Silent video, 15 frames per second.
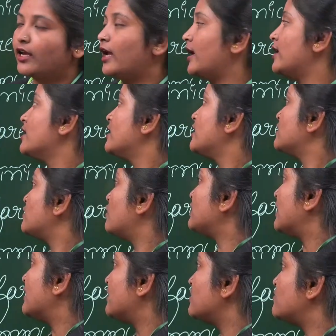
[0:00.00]
So, that is
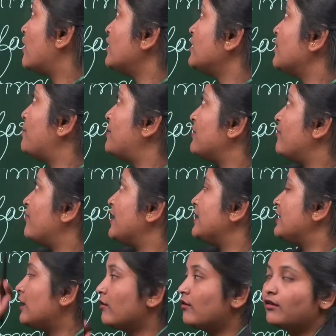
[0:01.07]
what the preventive
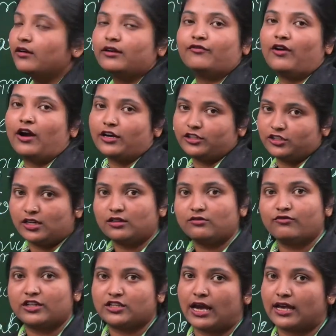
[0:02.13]
function which
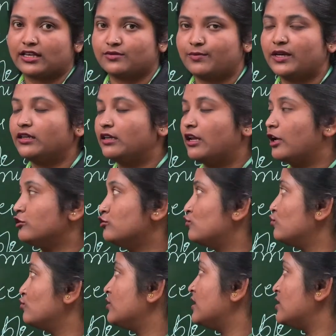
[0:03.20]
has been done through
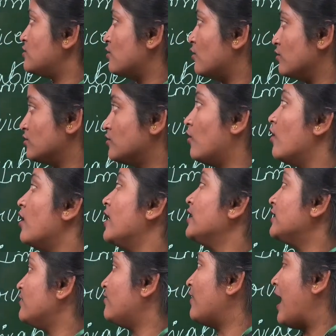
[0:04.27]
this also. Then
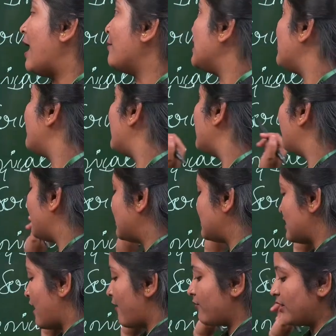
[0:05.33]
family welfare
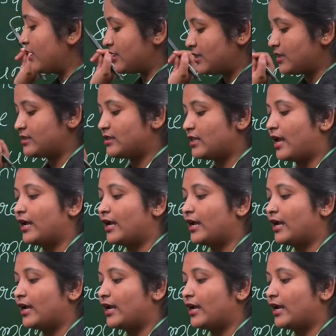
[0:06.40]
services like